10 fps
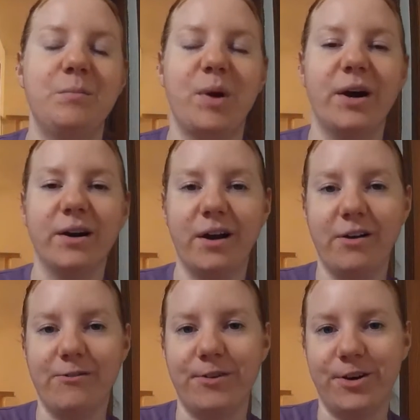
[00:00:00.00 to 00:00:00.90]
part
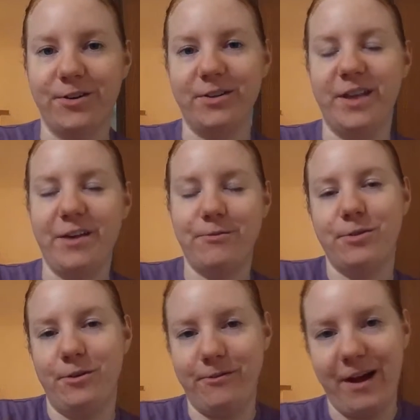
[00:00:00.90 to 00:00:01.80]
of her life with
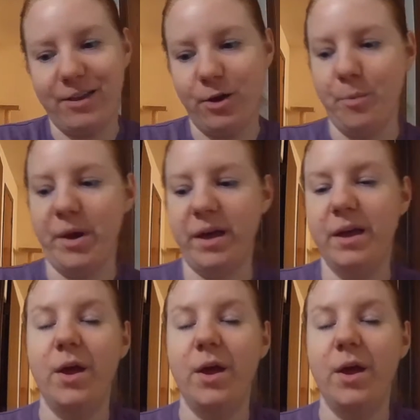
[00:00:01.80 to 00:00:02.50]
her father, but